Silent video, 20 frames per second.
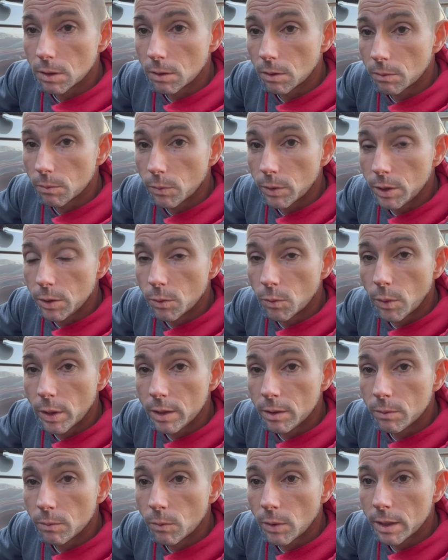When
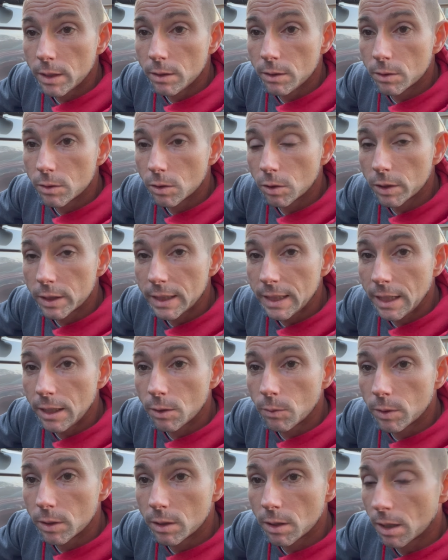you're looking at your
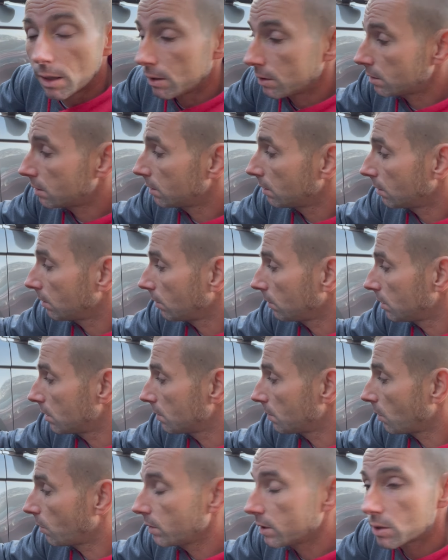winter tires, just
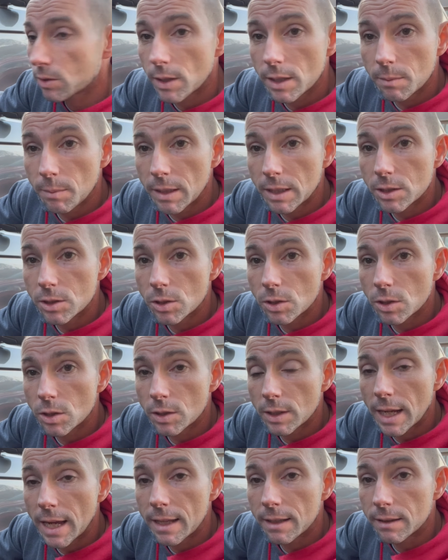always try and make sure
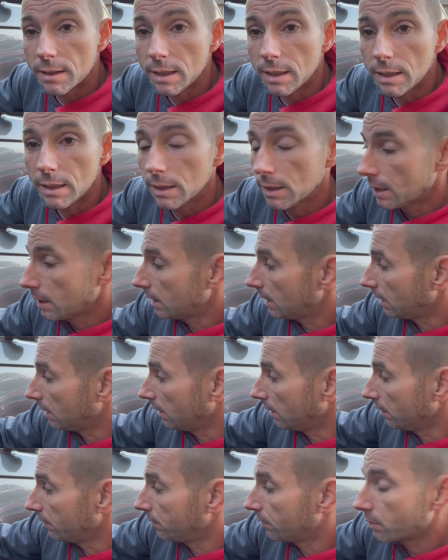that the
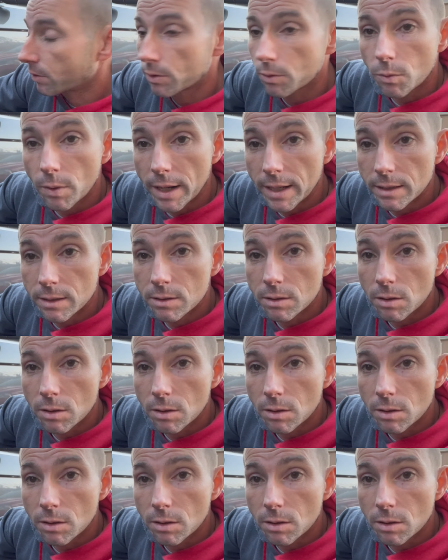threads